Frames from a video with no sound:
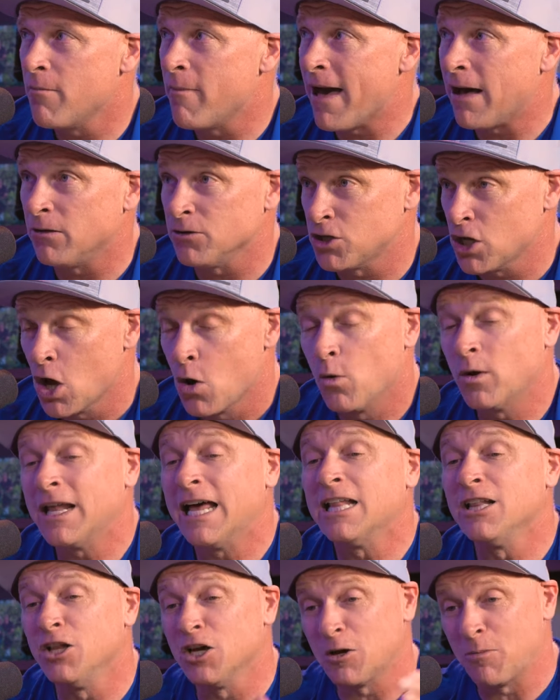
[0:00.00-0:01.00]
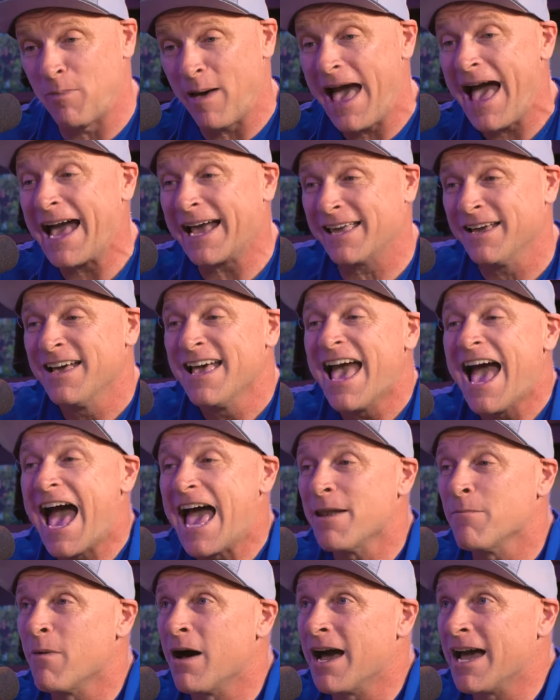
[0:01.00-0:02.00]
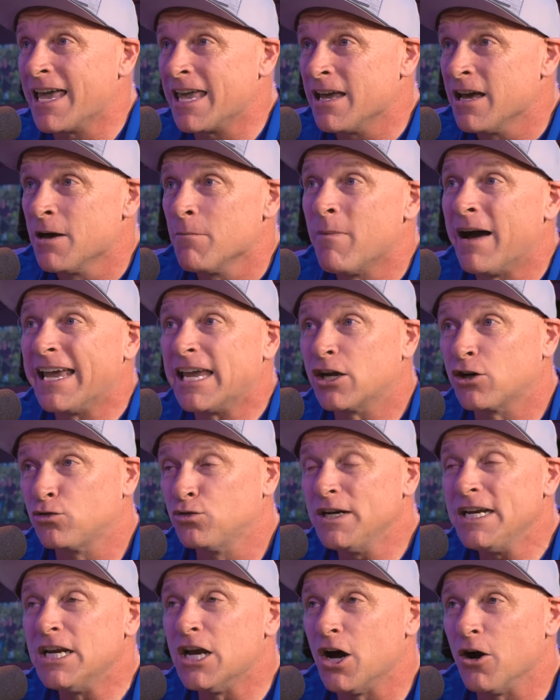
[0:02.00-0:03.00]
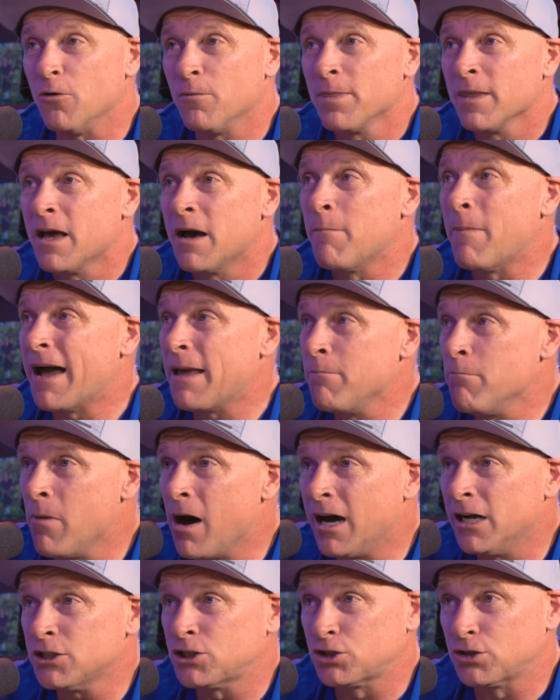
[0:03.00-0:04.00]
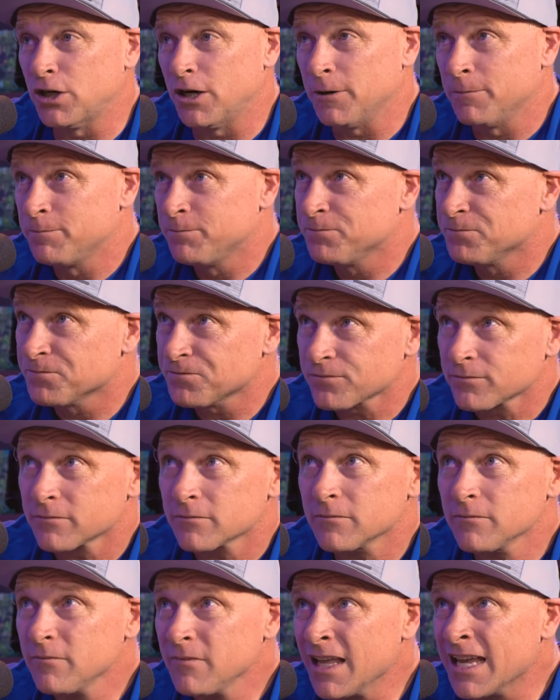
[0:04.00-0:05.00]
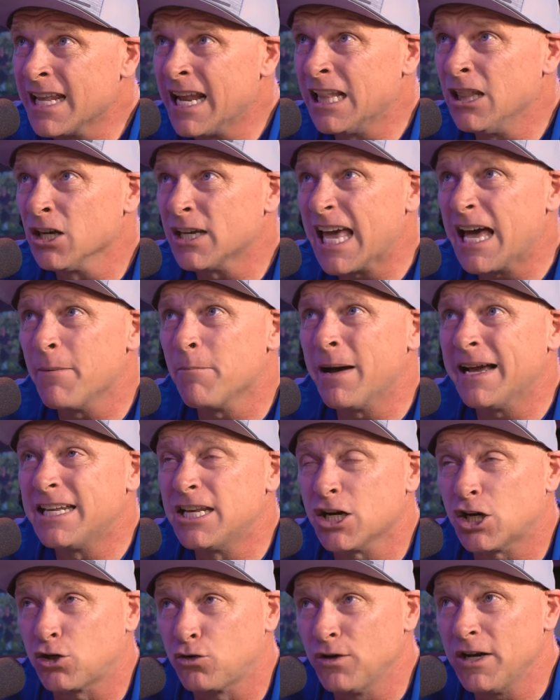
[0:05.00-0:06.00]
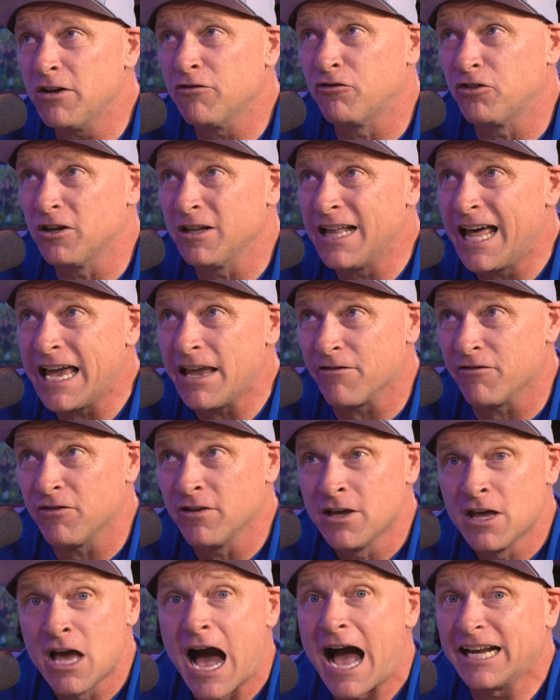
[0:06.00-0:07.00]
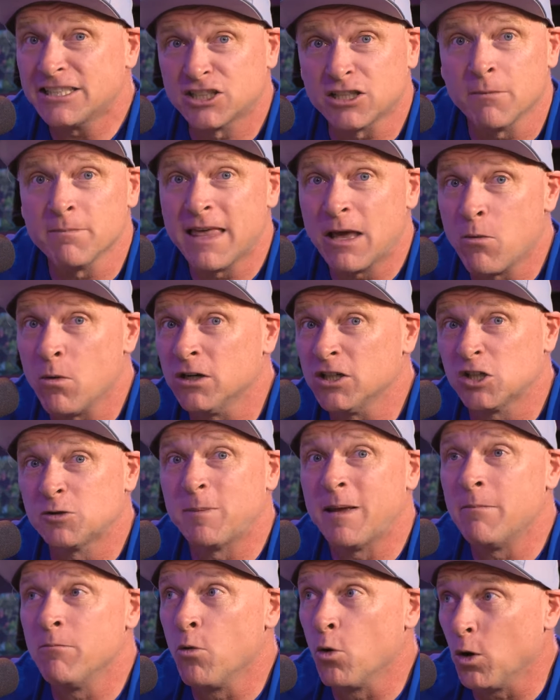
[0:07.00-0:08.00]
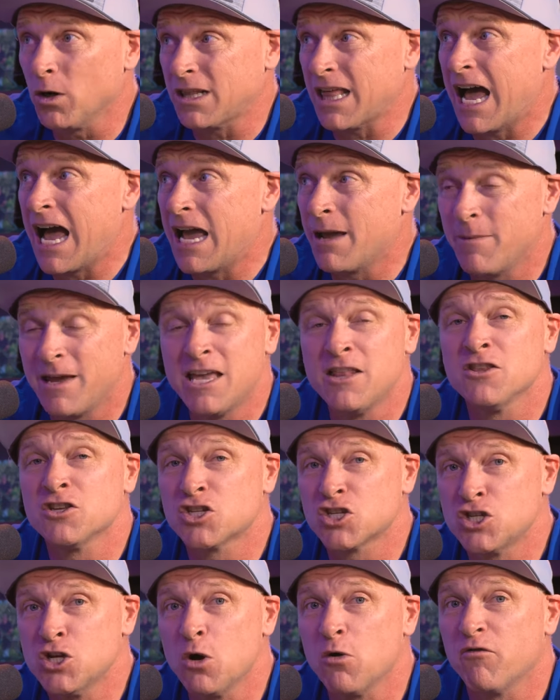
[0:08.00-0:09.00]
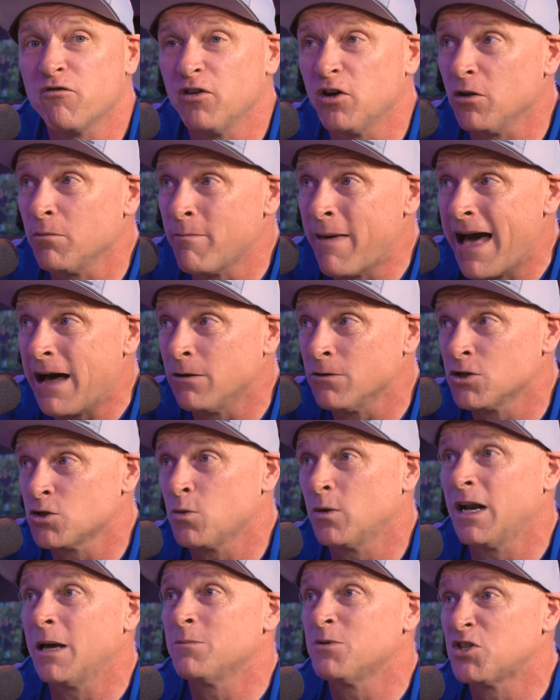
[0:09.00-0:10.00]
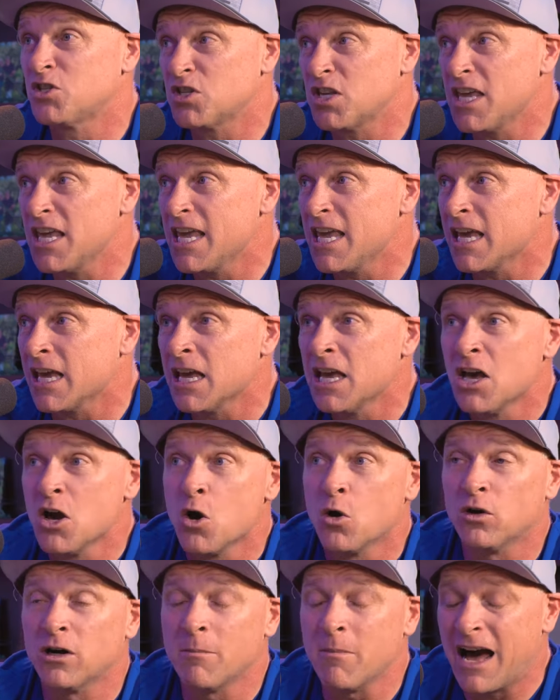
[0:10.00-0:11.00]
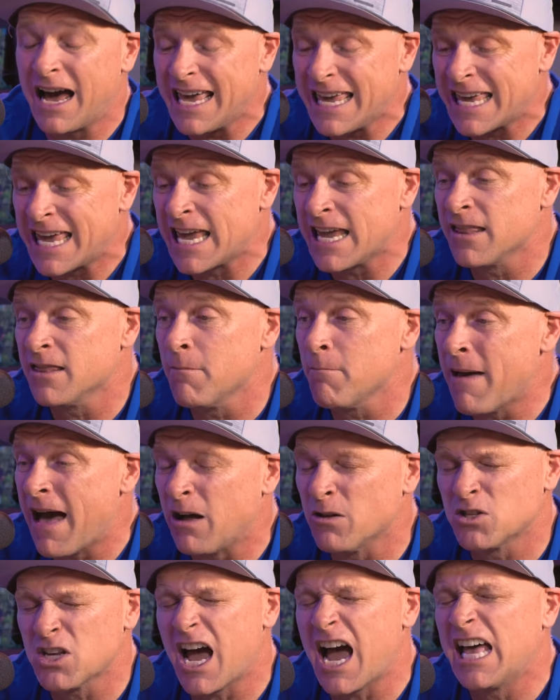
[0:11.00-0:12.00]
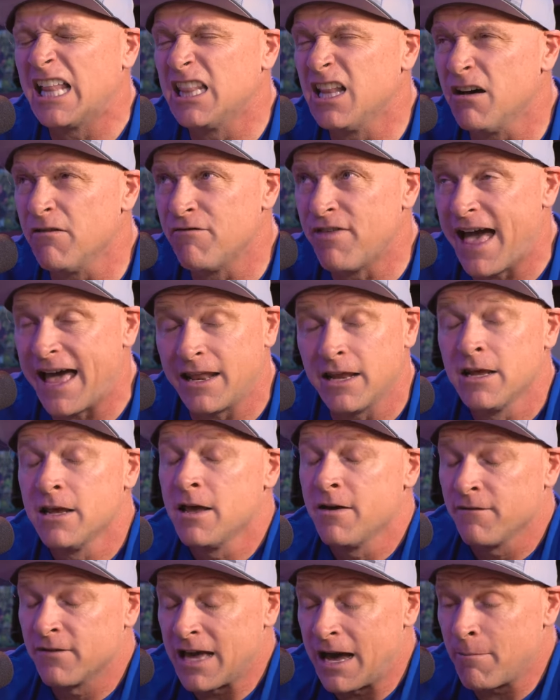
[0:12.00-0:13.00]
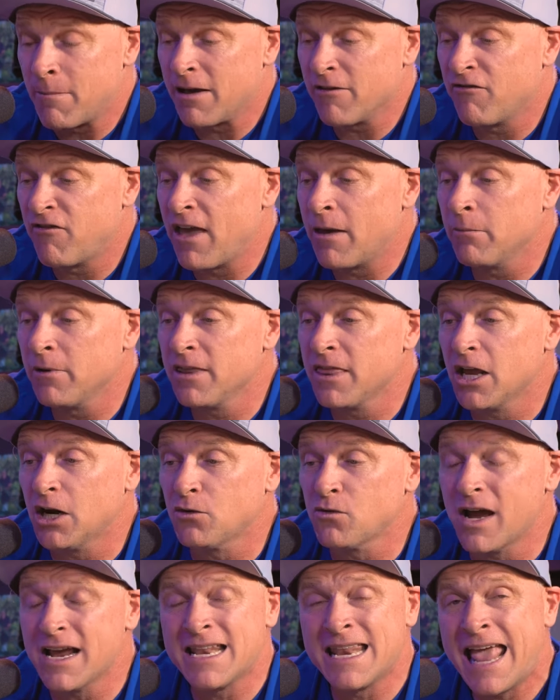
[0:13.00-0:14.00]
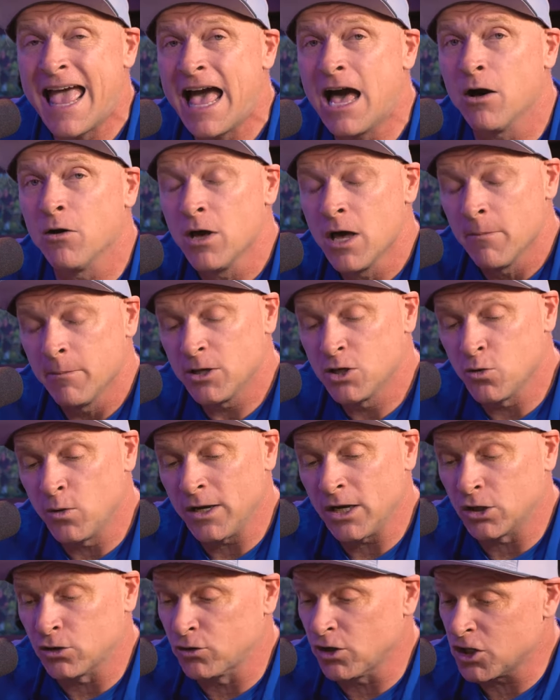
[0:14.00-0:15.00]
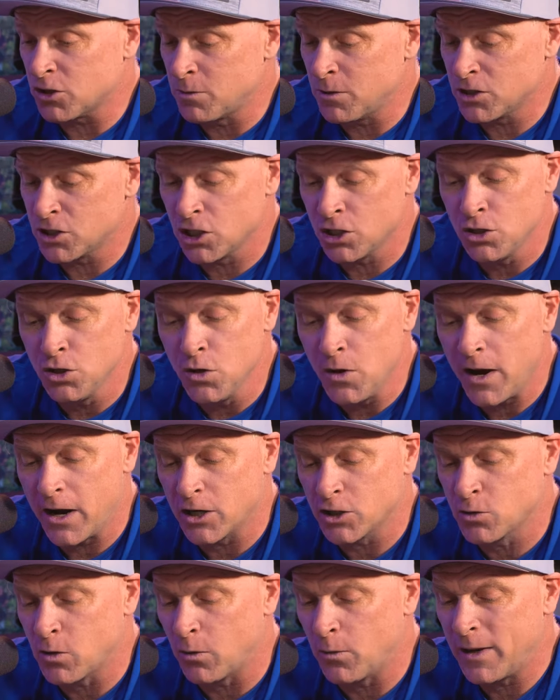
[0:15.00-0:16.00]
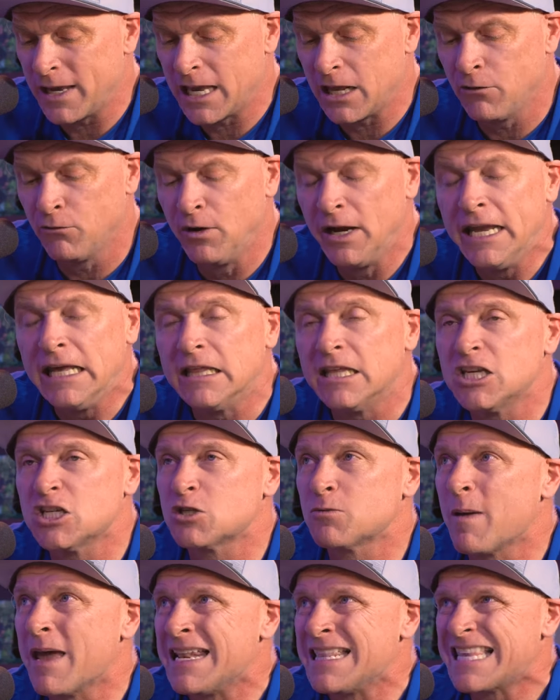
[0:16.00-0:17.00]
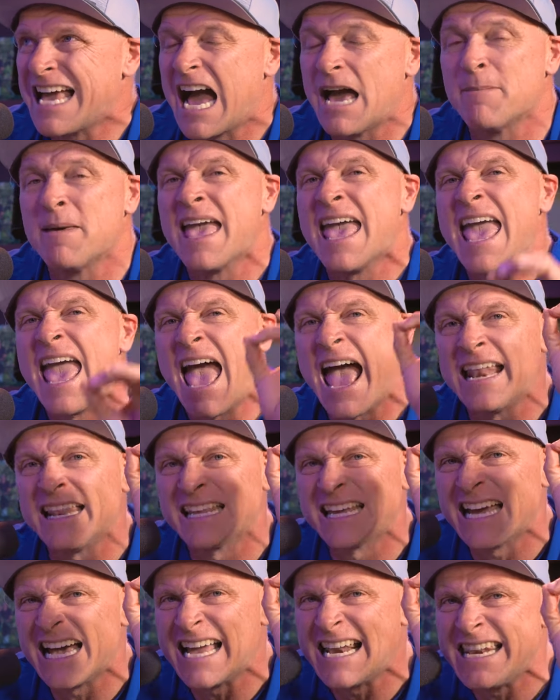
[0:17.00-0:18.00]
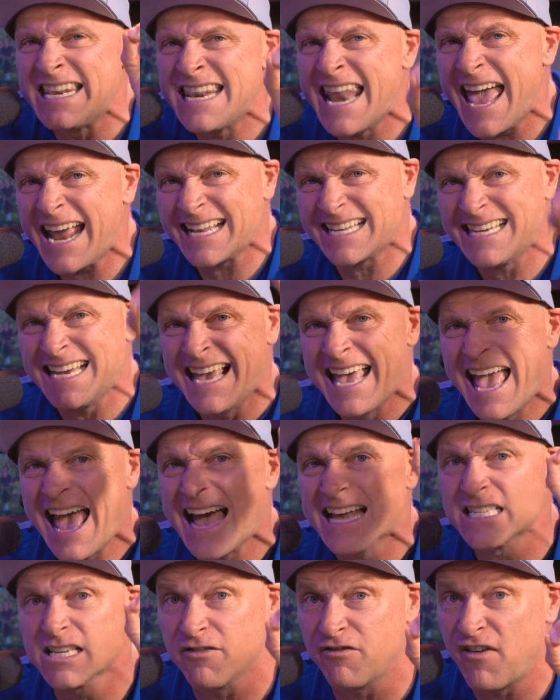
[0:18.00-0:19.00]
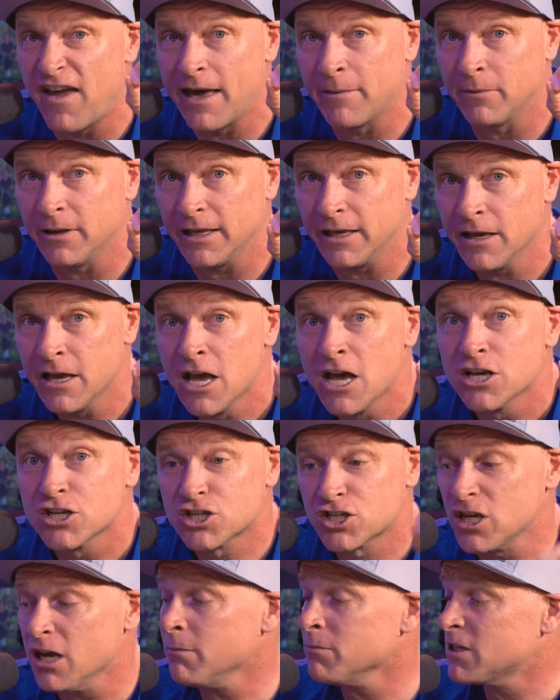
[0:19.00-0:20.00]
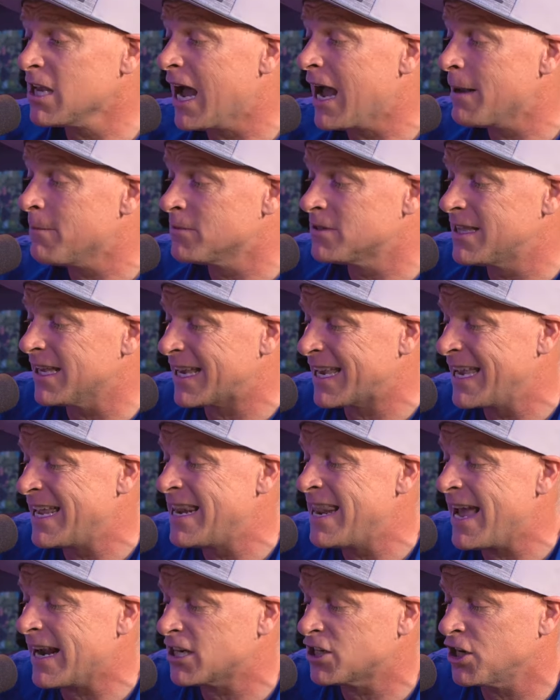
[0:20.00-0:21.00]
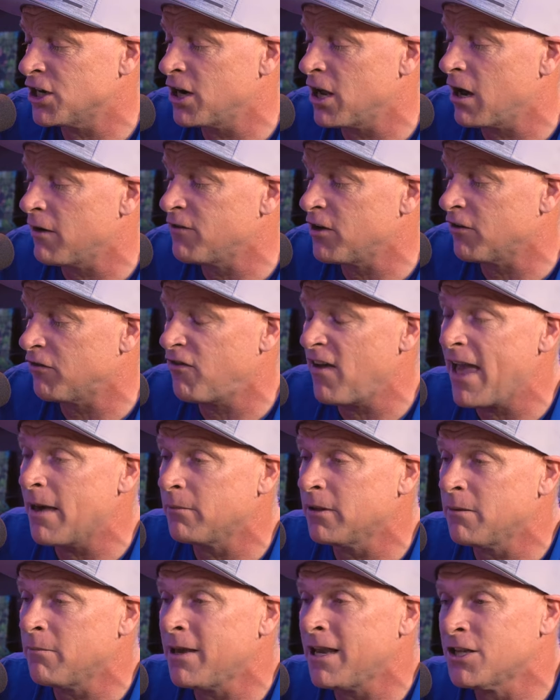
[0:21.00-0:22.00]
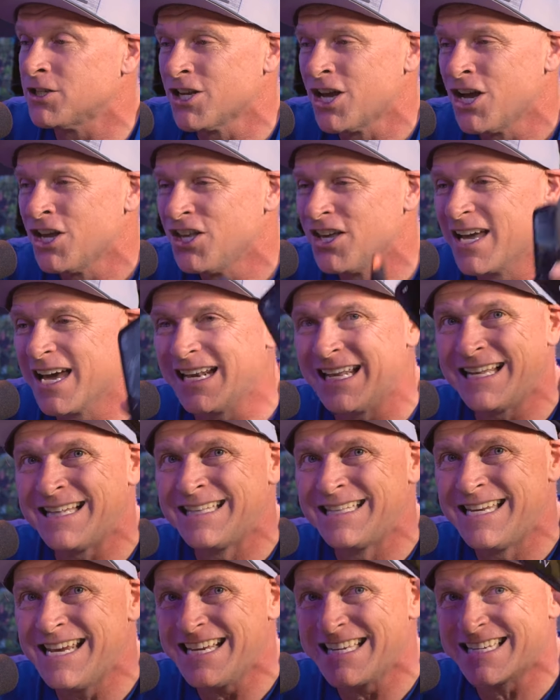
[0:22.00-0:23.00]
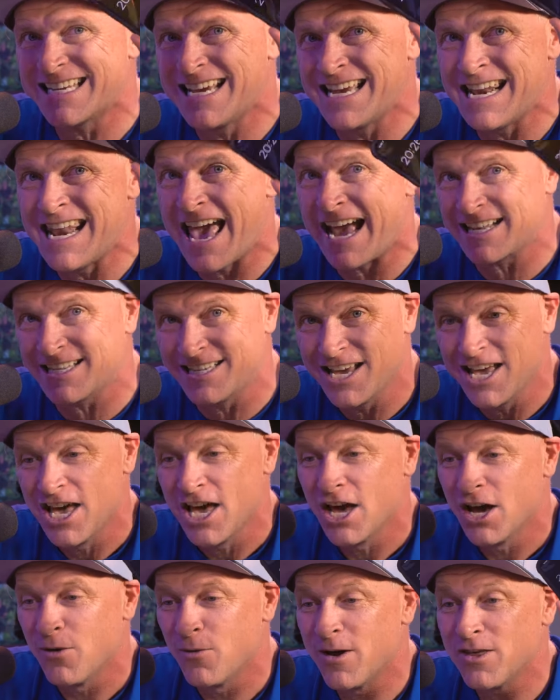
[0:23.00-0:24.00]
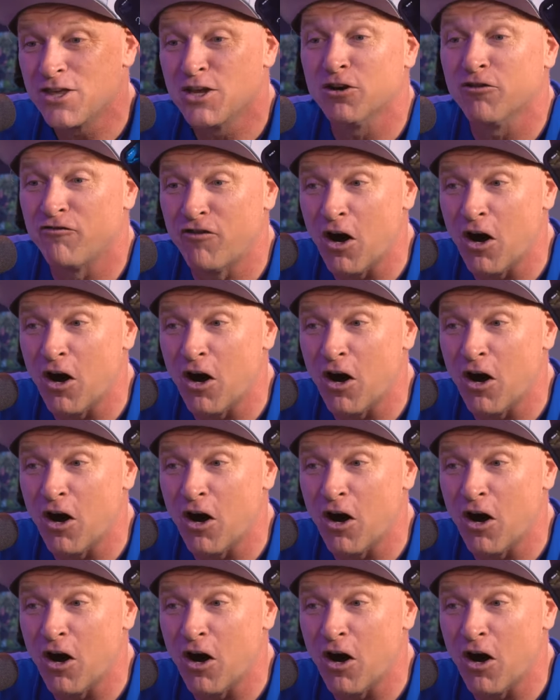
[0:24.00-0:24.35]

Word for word: the mountains. When I look back at my my credo, my mantra, and I look at my decree for life, I someday want to spend more time in snow-filled mountains when I'm skiing or I'm hiking in the mountains. I love that. I've got my family there right now between Christmas and New Year's where we can really spend time and connect as a family. Sometimes the connection of your family means you got to disconnect with your